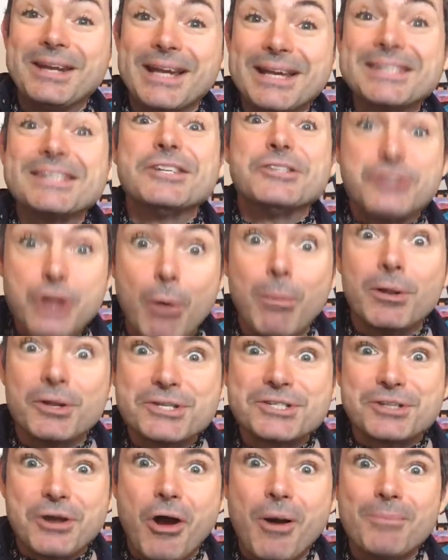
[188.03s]
that's a double
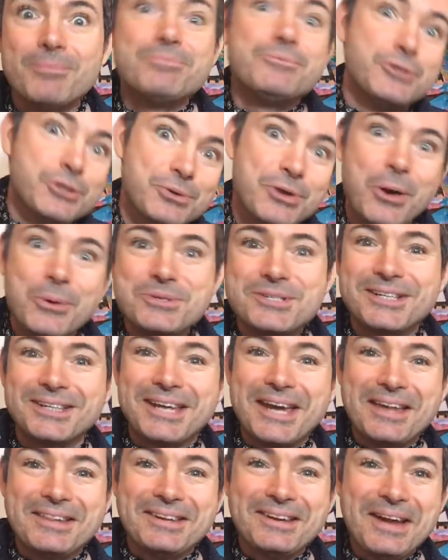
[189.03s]
stop, two notes
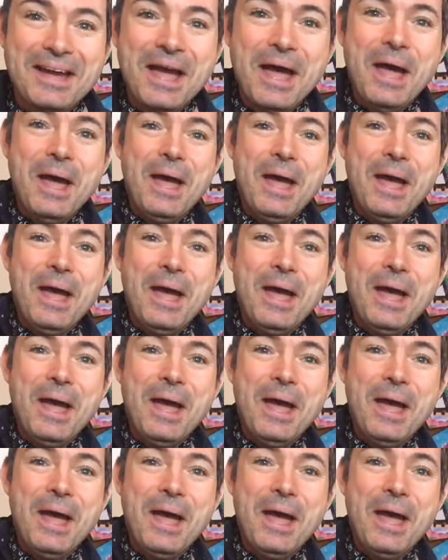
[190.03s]
together.